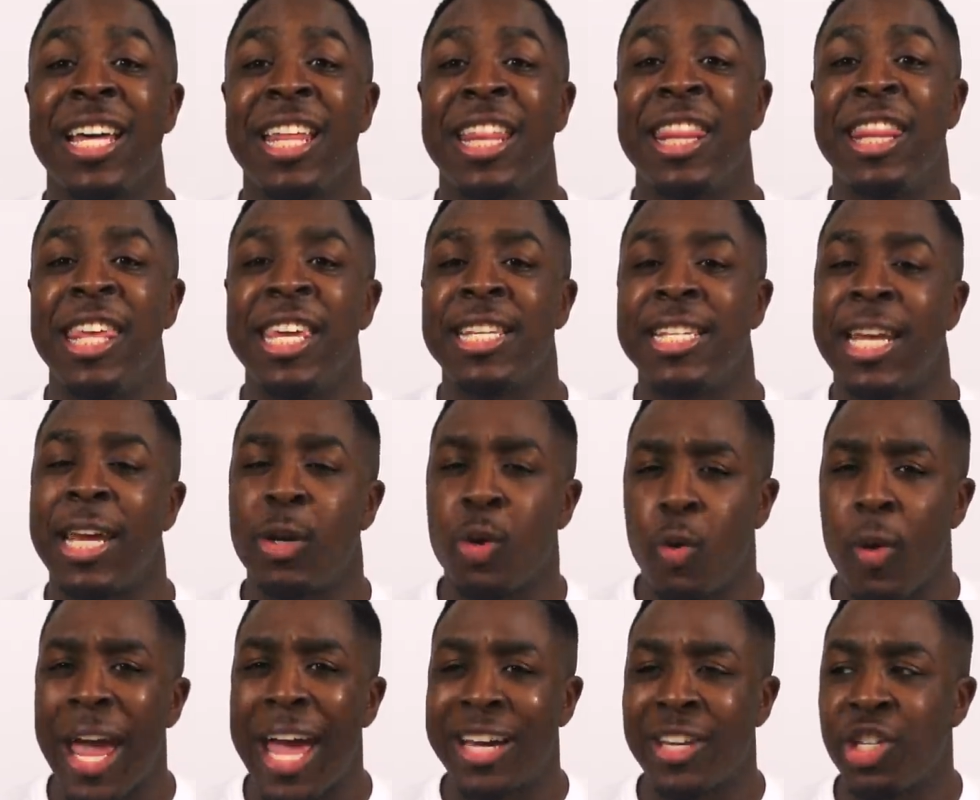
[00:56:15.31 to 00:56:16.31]
this
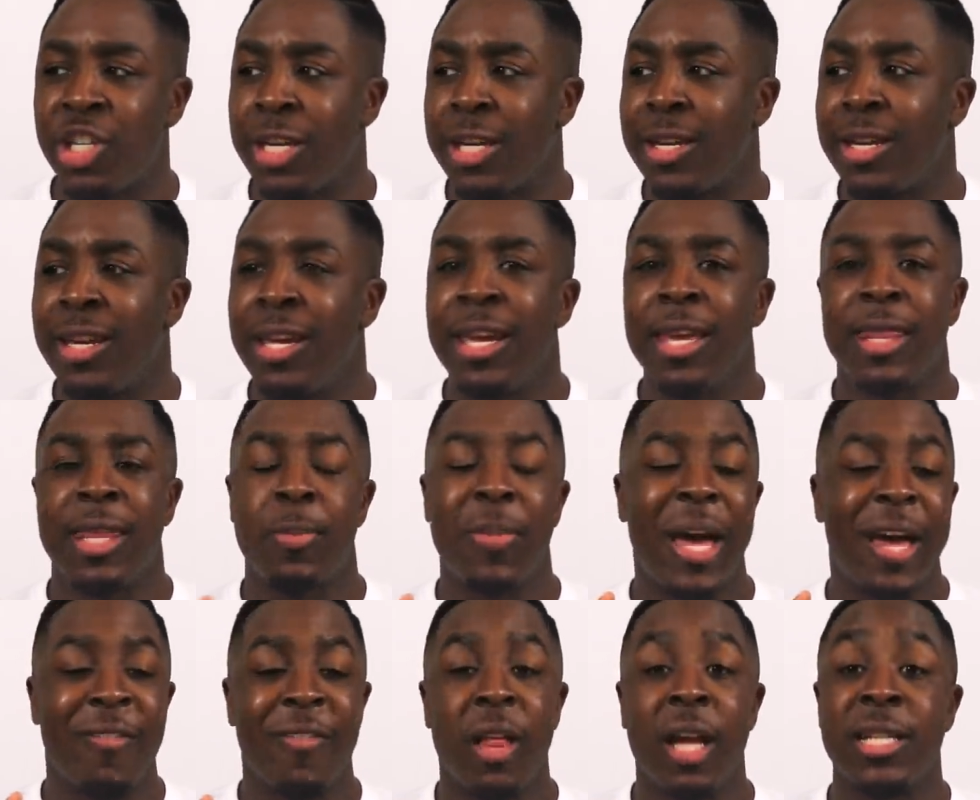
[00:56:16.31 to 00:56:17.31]
interaction. They
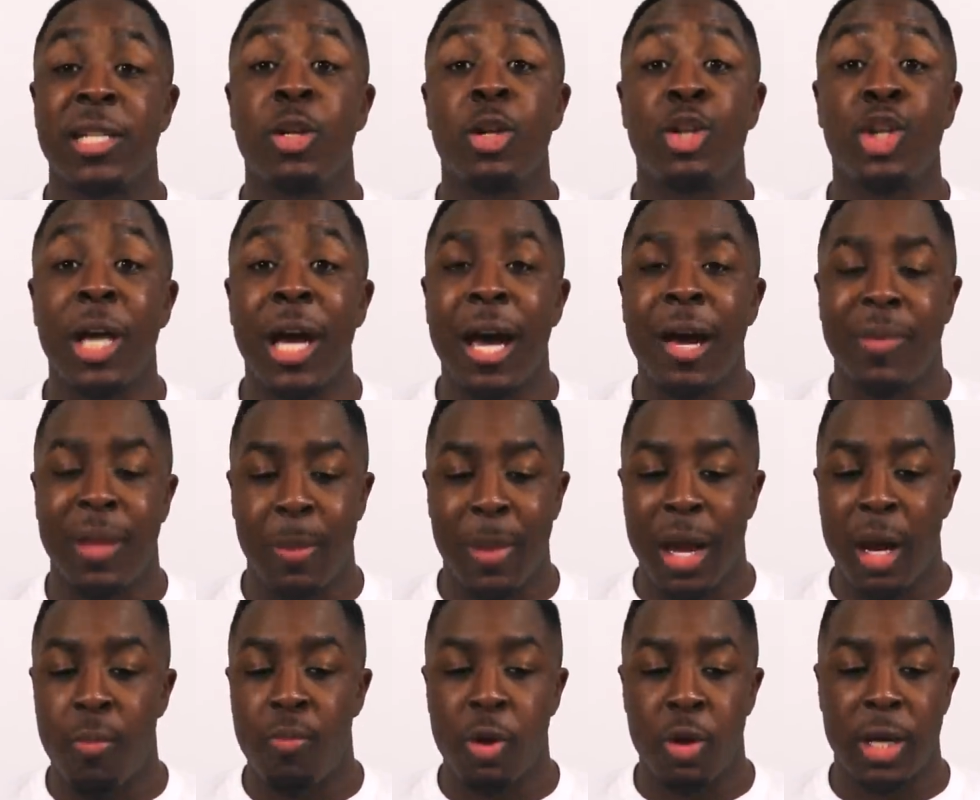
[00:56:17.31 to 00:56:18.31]
might have lost their job, they
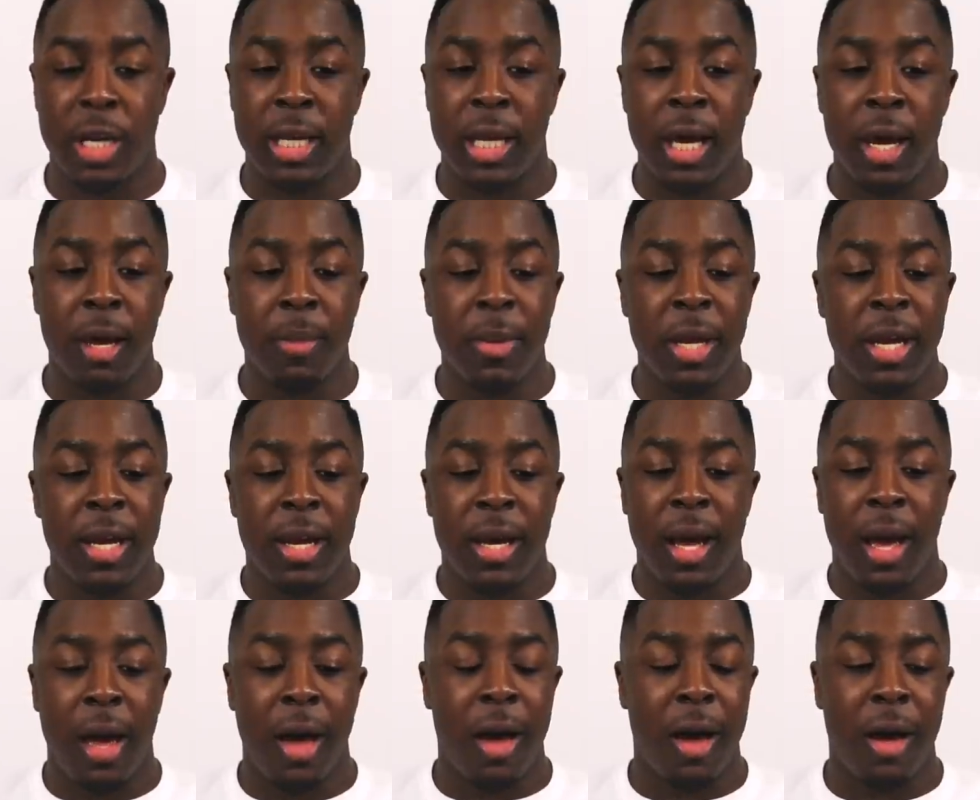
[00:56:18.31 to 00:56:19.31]
might have broken up,
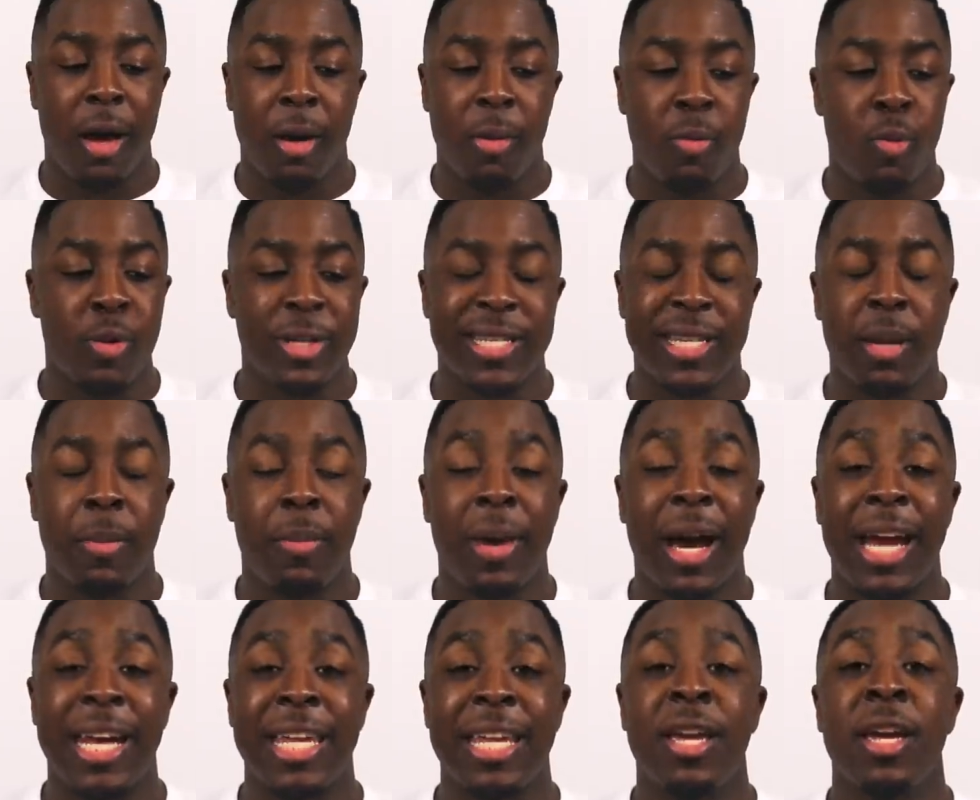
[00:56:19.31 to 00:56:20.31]
um, with
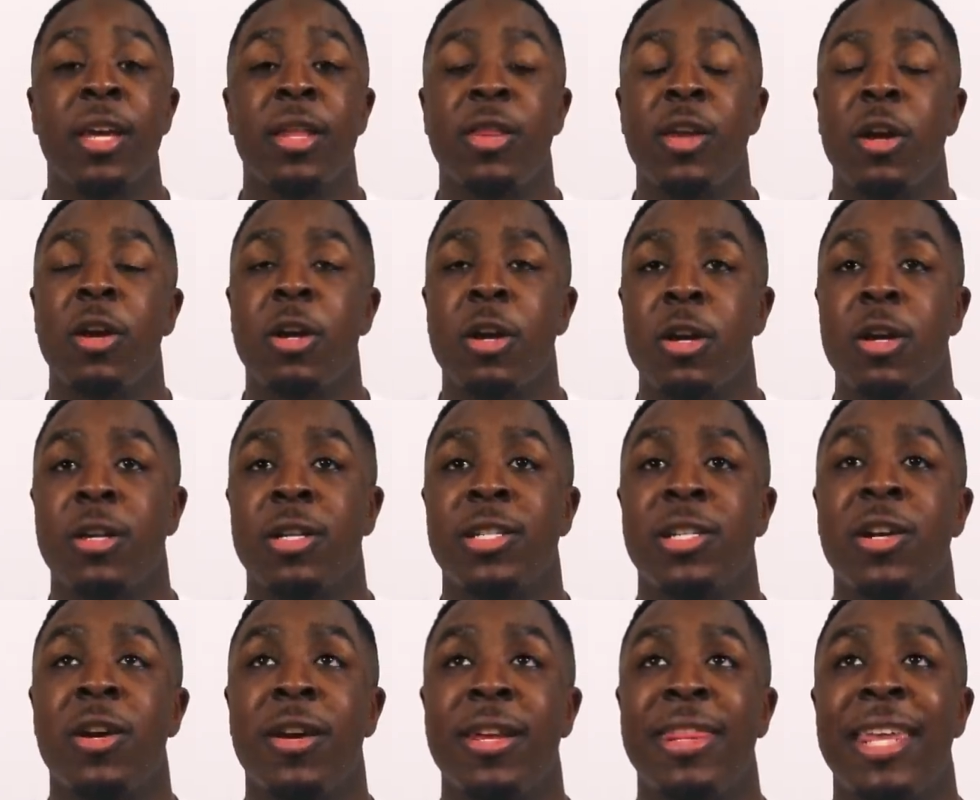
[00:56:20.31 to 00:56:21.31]
somebody, there are
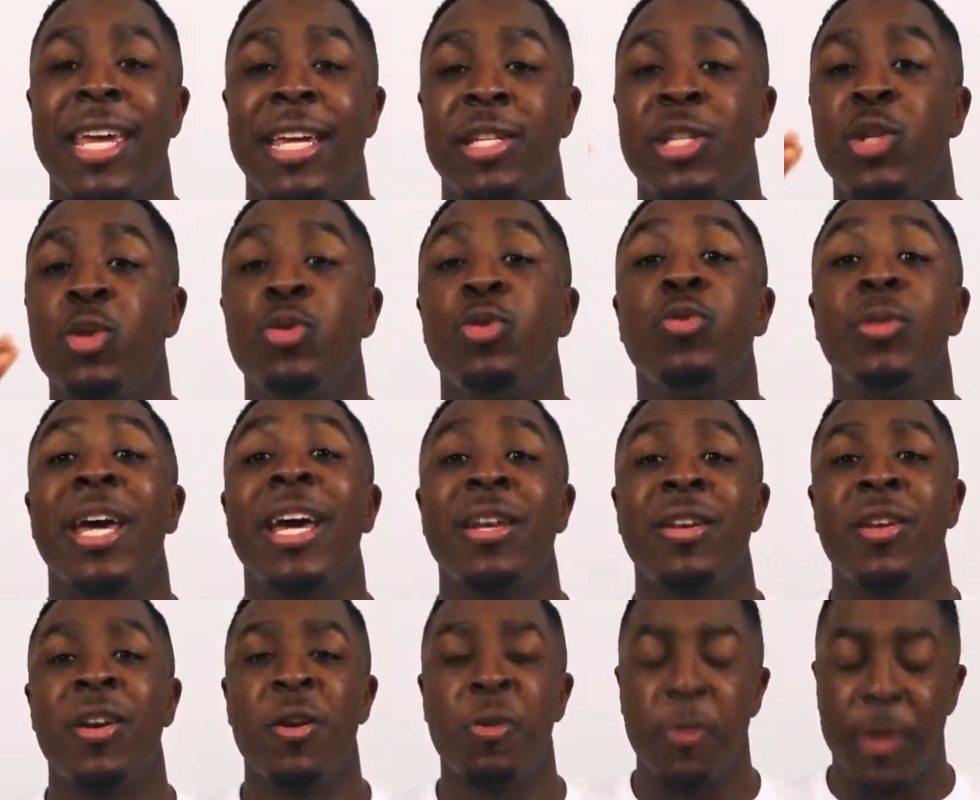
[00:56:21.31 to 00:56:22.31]
certain things you do
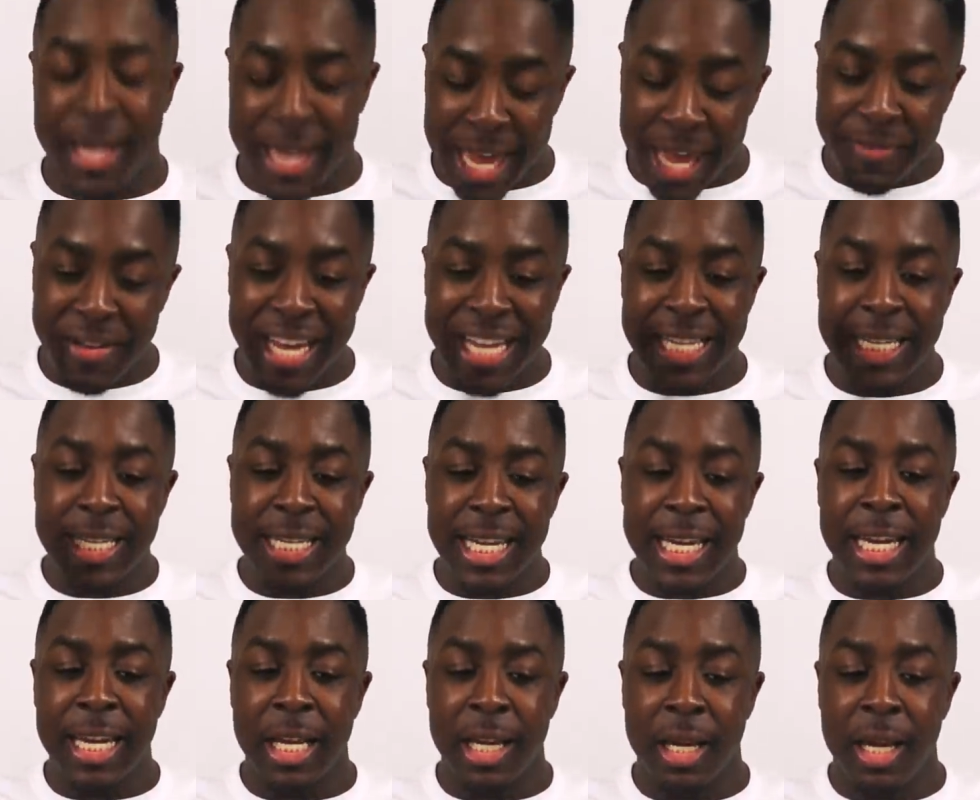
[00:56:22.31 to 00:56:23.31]
not know You have not
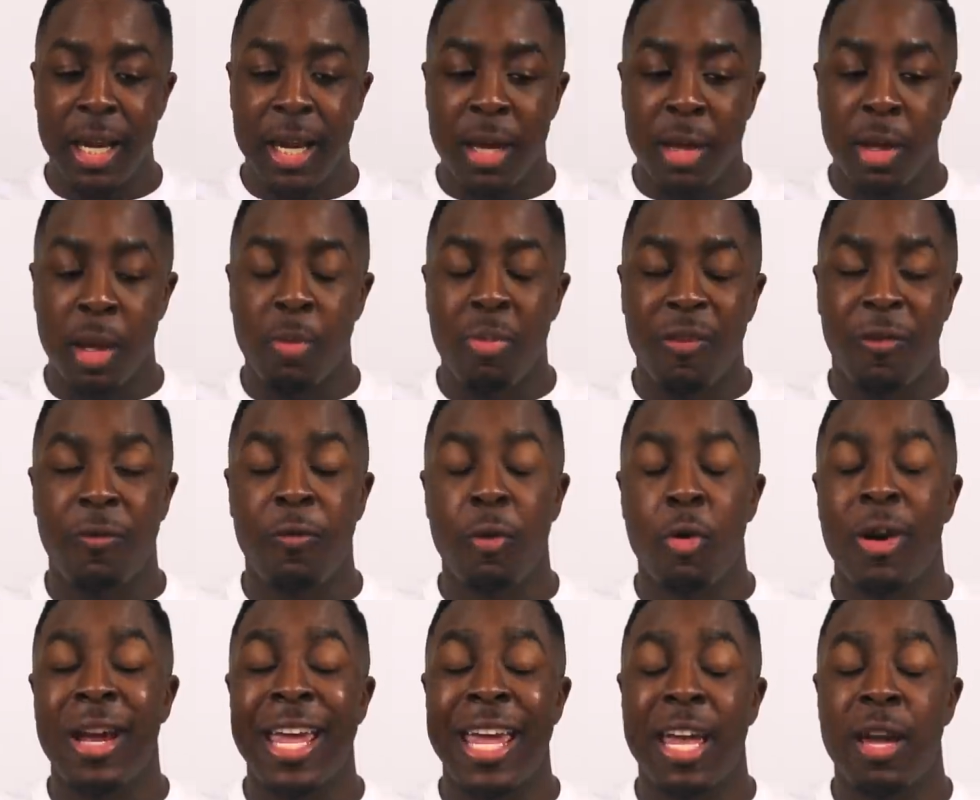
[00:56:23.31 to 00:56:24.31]
seen the
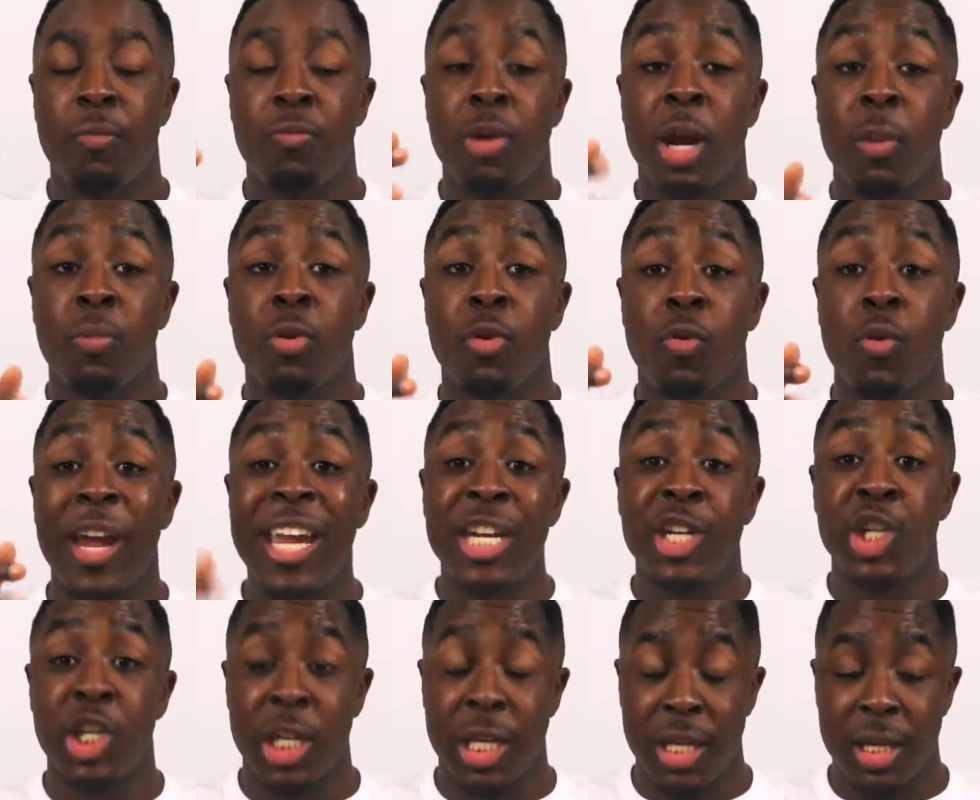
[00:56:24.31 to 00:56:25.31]
beforehand
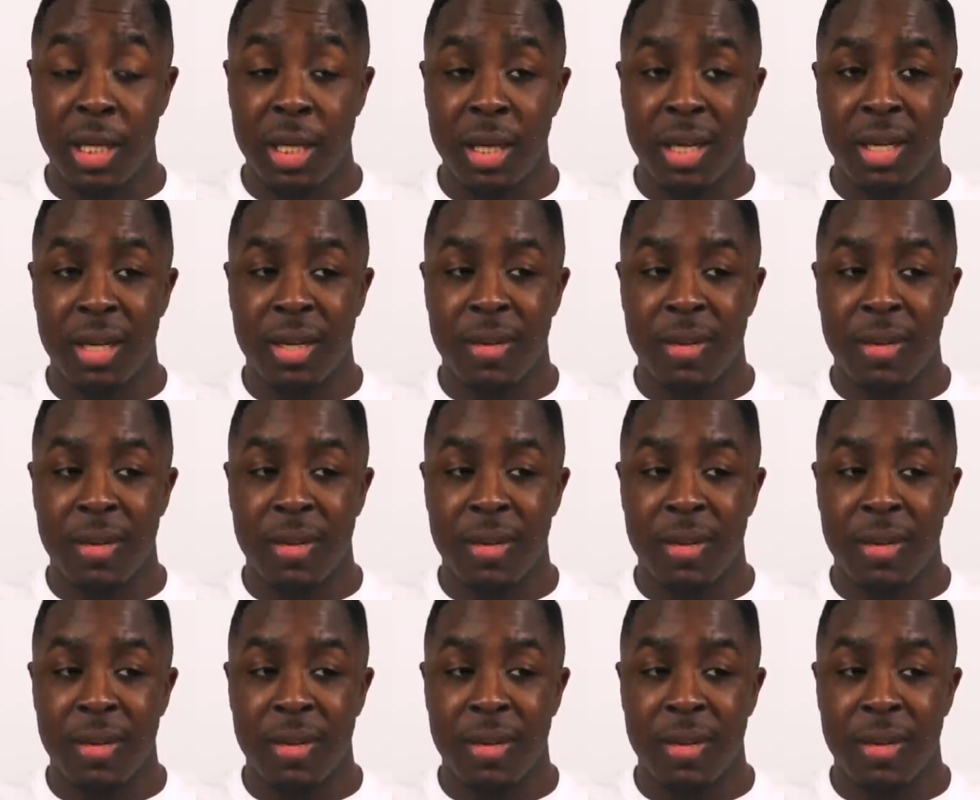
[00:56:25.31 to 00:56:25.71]
preparation